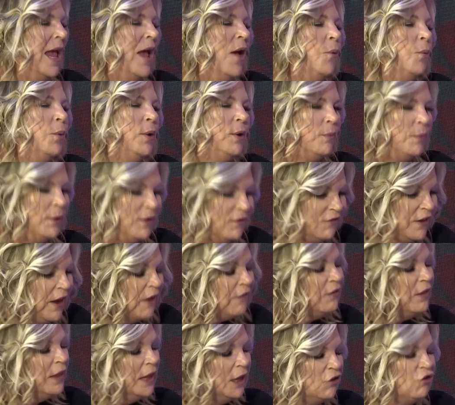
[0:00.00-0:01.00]
We've
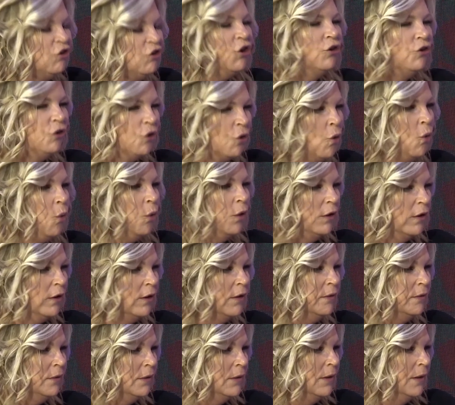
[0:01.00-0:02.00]
definitely turned a
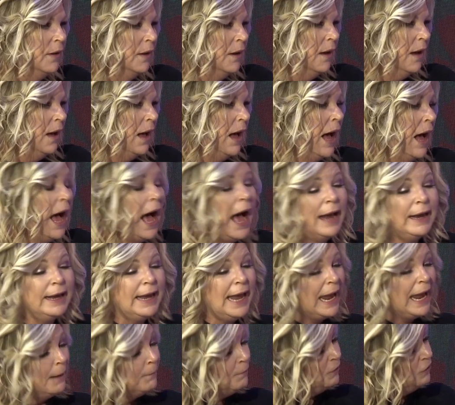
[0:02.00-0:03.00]
corner. I
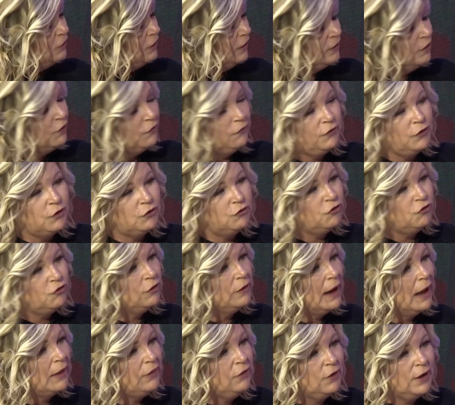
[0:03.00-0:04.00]
can't predict the future,
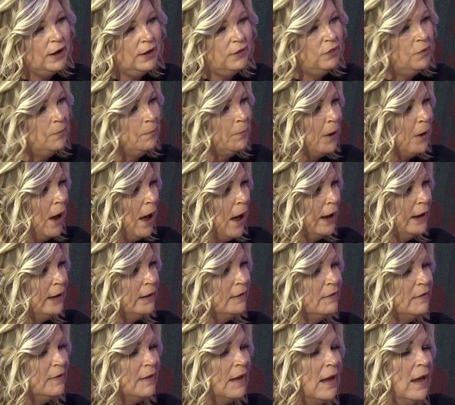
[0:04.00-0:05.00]
neither can the
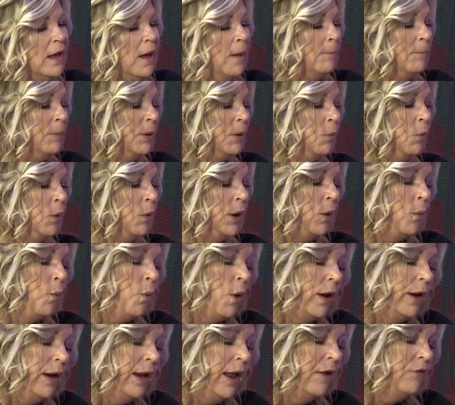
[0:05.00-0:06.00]
brides. But what I
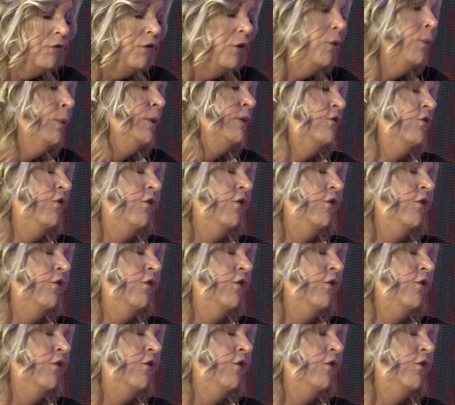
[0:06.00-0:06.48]
want everyone to